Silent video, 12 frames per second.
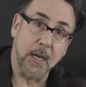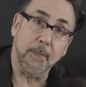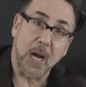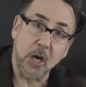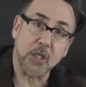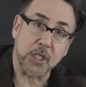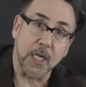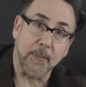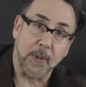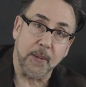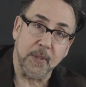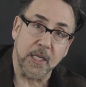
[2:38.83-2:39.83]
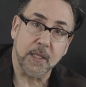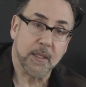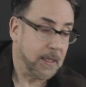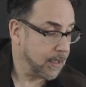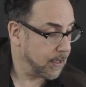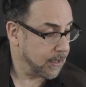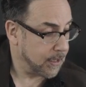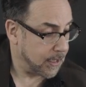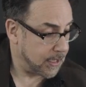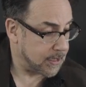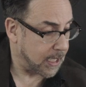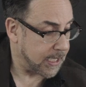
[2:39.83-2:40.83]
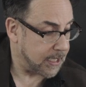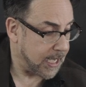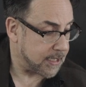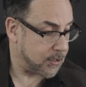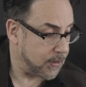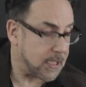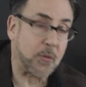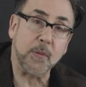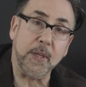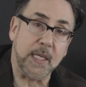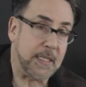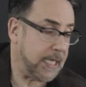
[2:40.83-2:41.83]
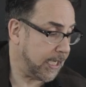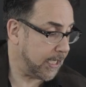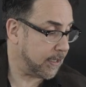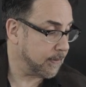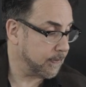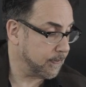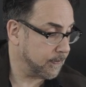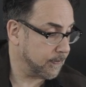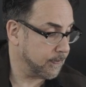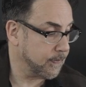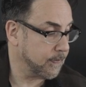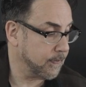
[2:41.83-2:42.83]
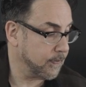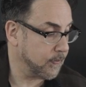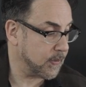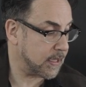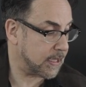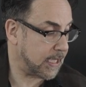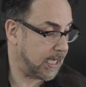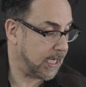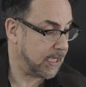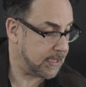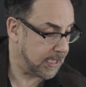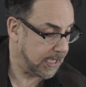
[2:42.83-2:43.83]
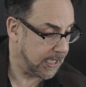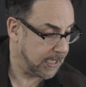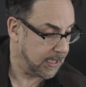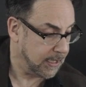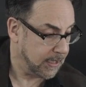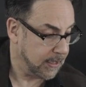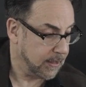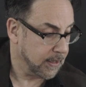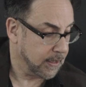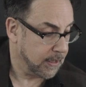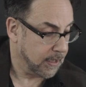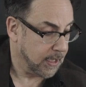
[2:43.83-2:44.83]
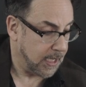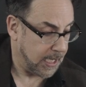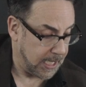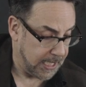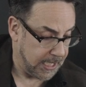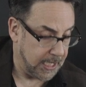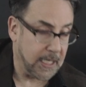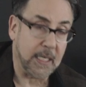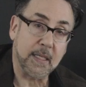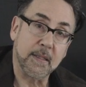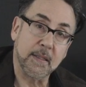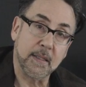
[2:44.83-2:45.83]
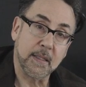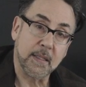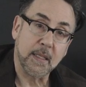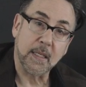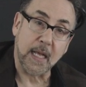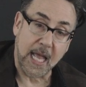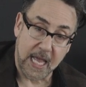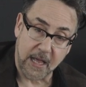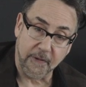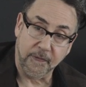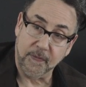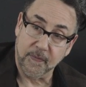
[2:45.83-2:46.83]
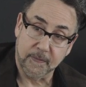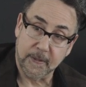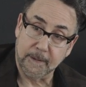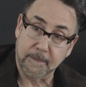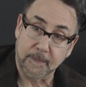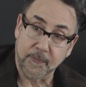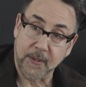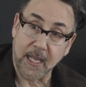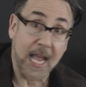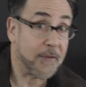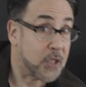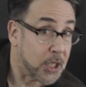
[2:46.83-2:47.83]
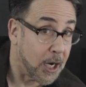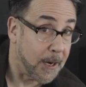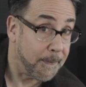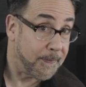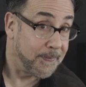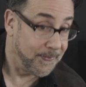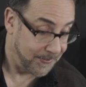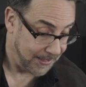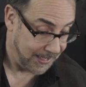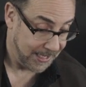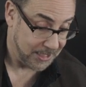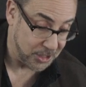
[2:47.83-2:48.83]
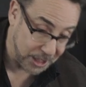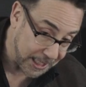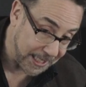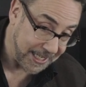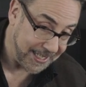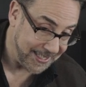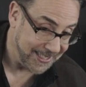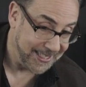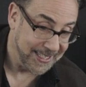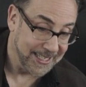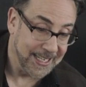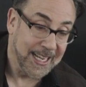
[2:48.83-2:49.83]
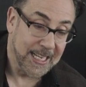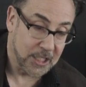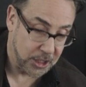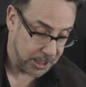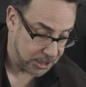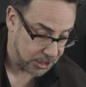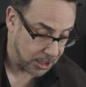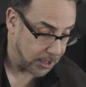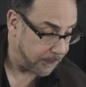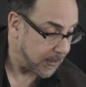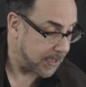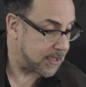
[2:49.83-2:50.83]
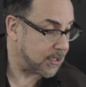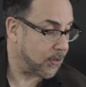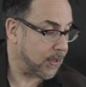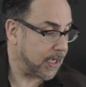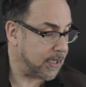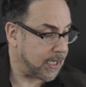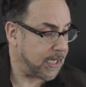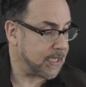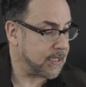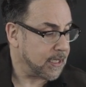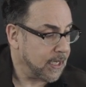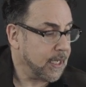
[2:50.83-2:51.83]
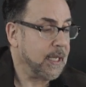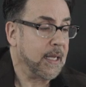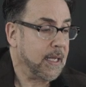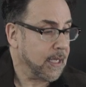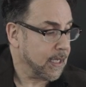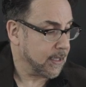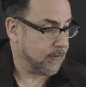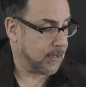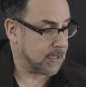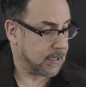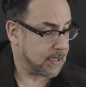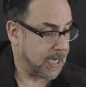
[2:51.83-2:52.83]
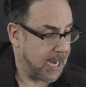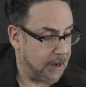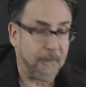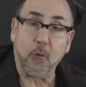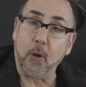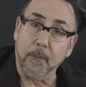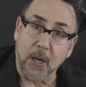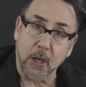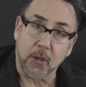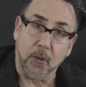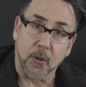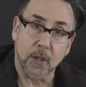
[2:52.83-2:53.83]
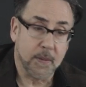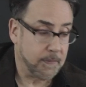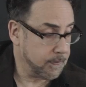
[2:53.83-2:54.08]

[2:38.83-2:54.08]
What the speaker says: bar shape, I mean, is like that. So this would be a D. C, D, E, F, F sharp, G, G sharp, and so on. And this is an A form bar chord,